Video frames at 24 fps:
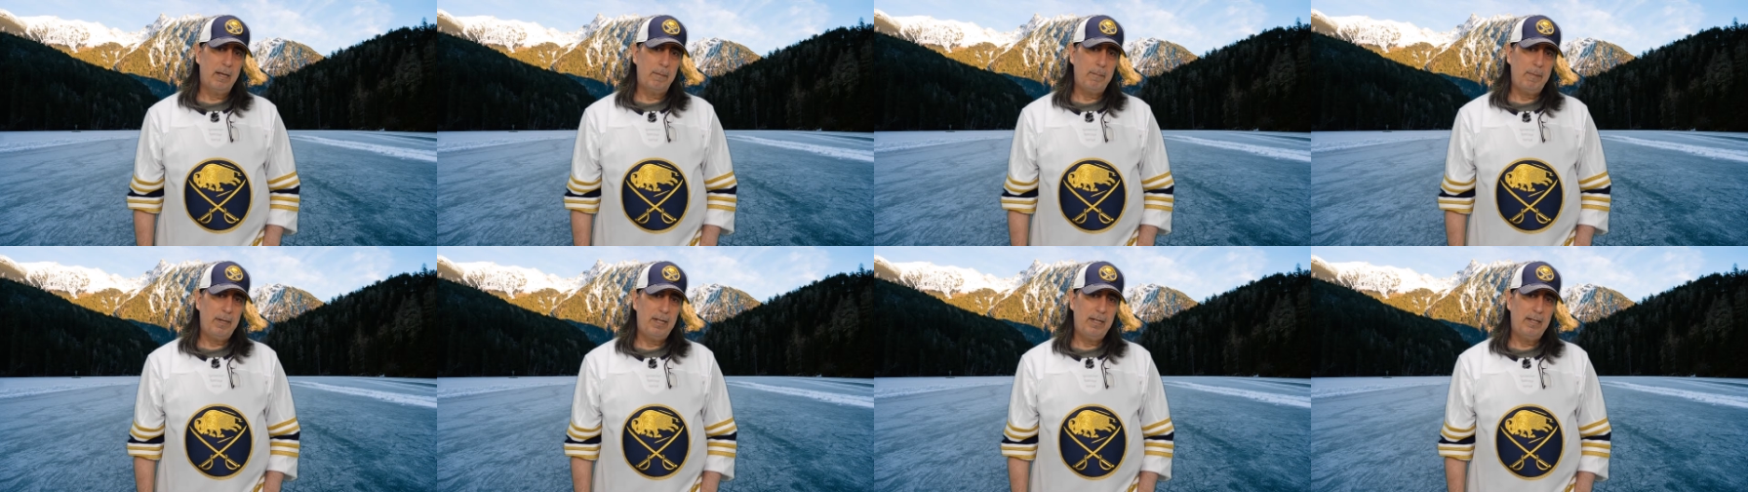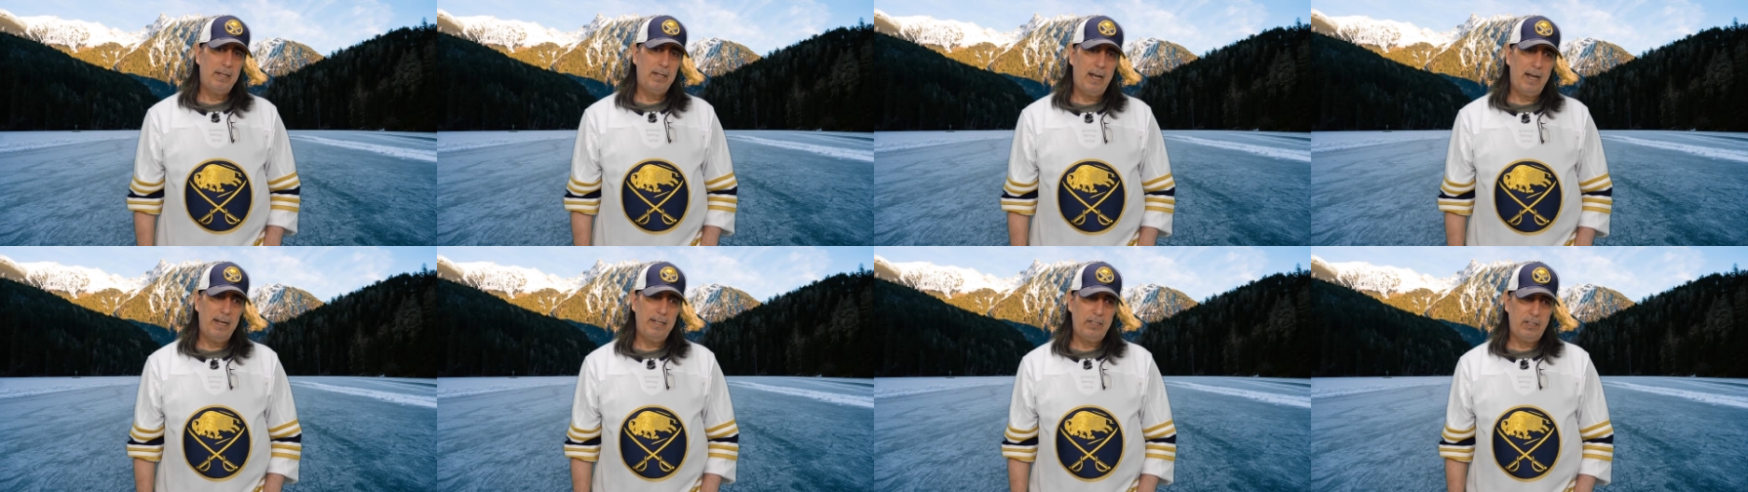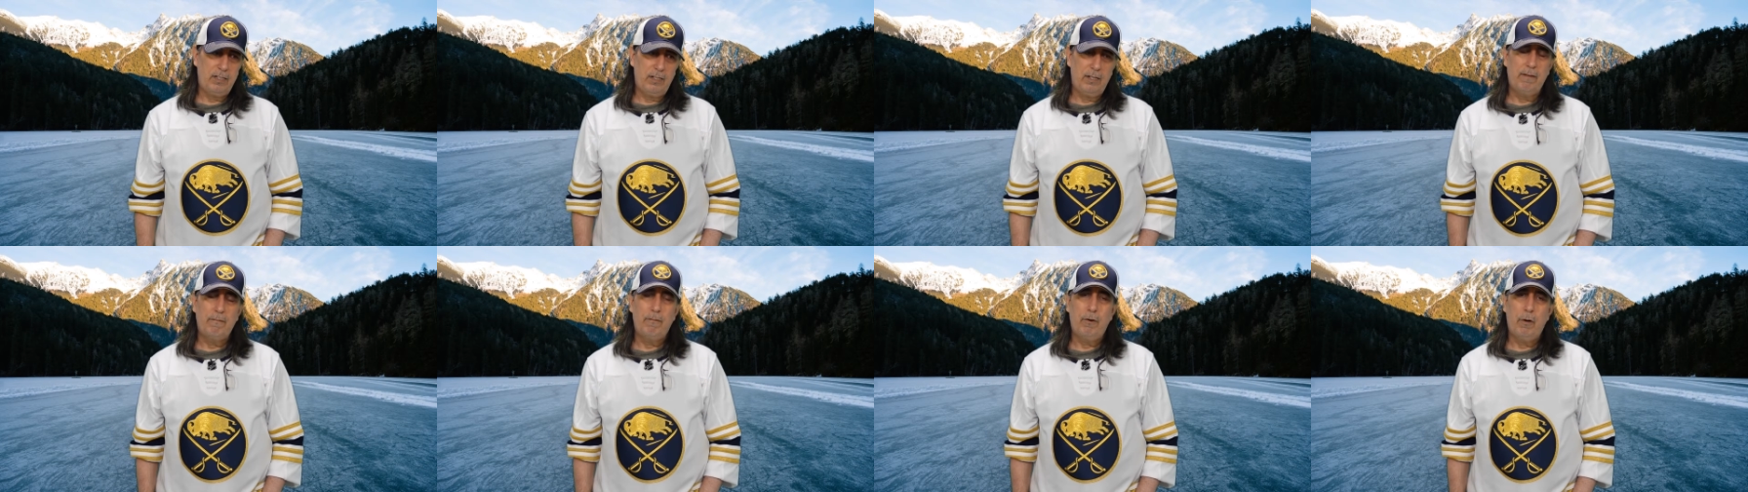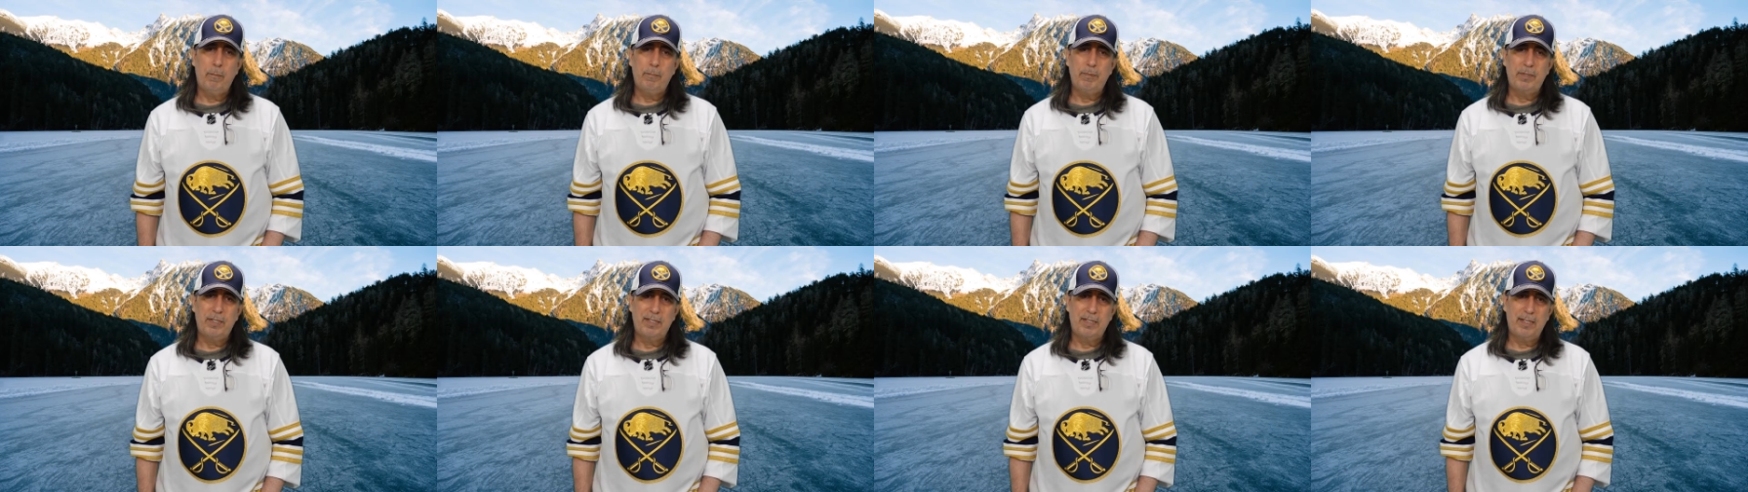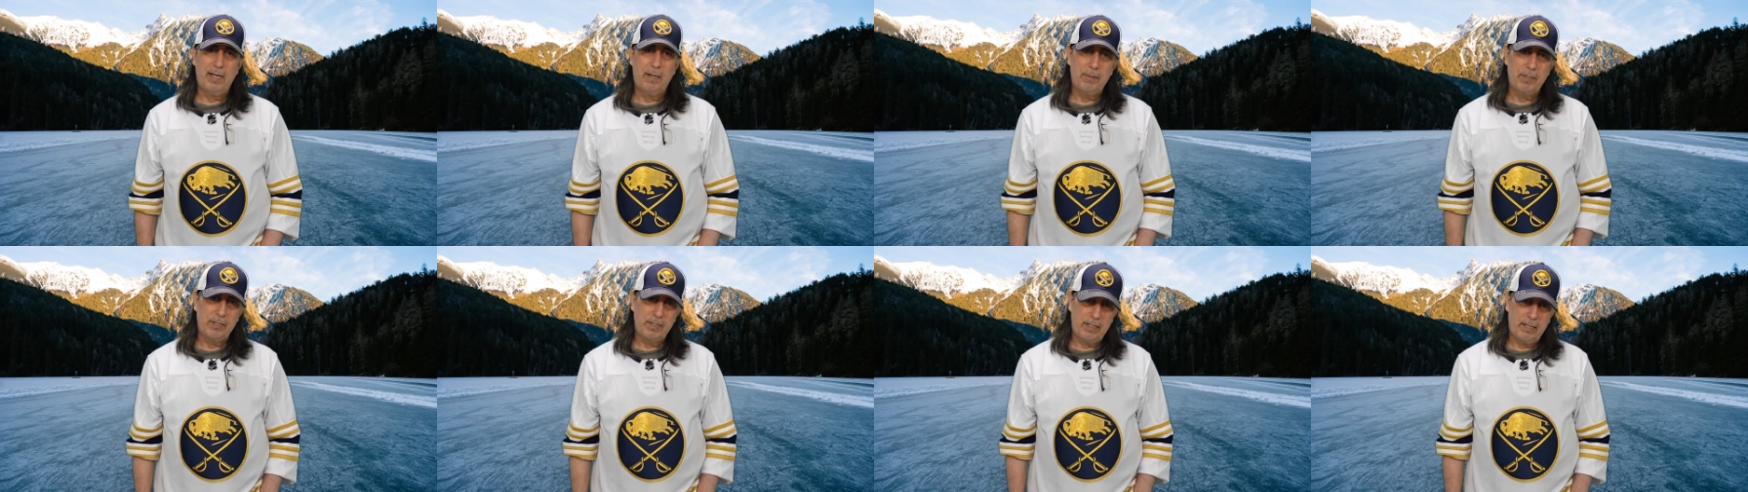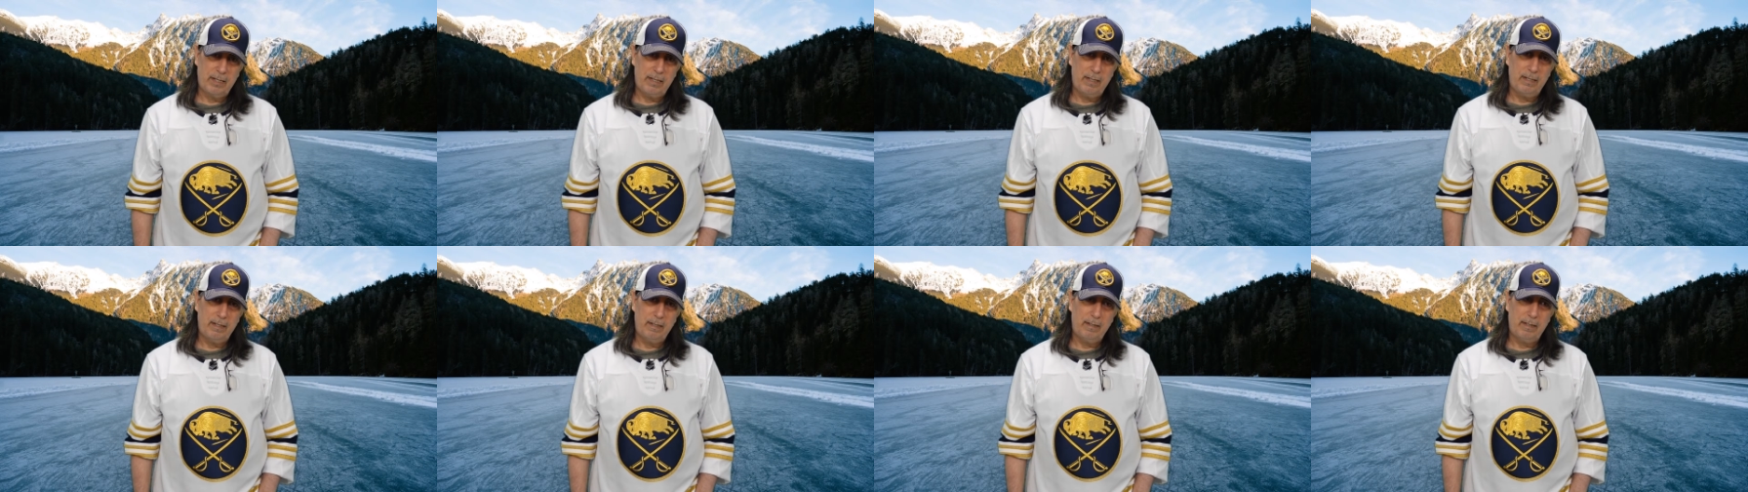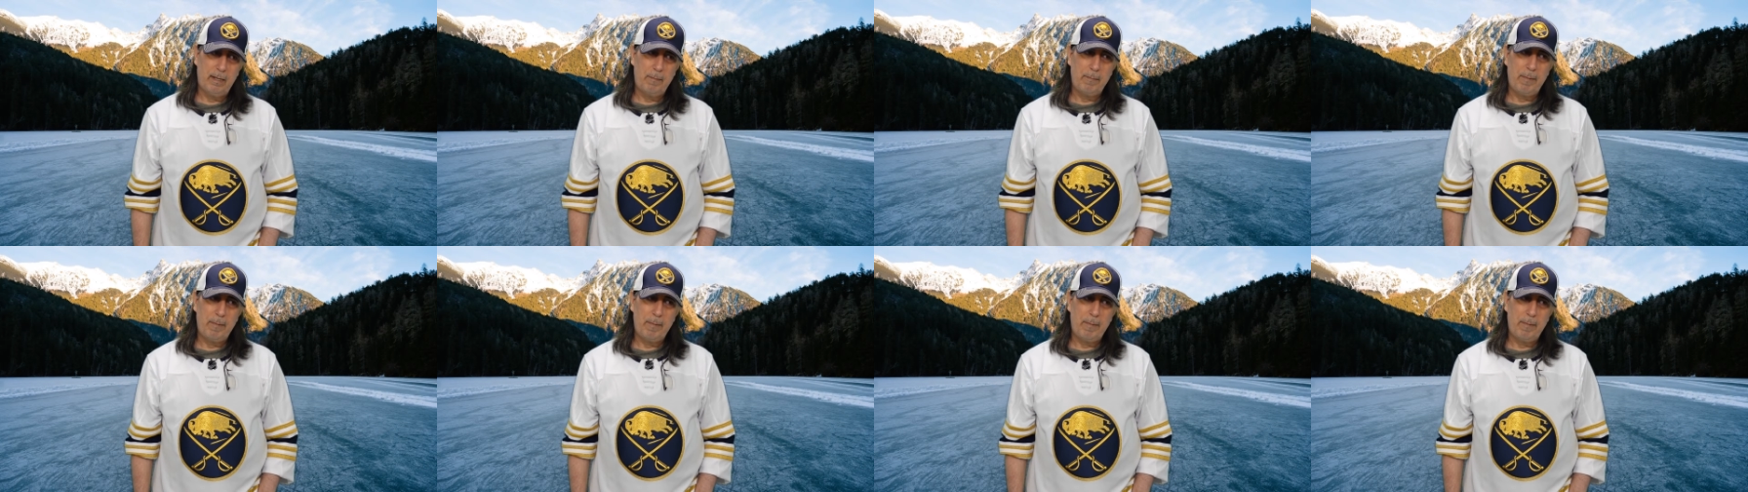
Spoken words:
I mean, I still have hopes the Sabres can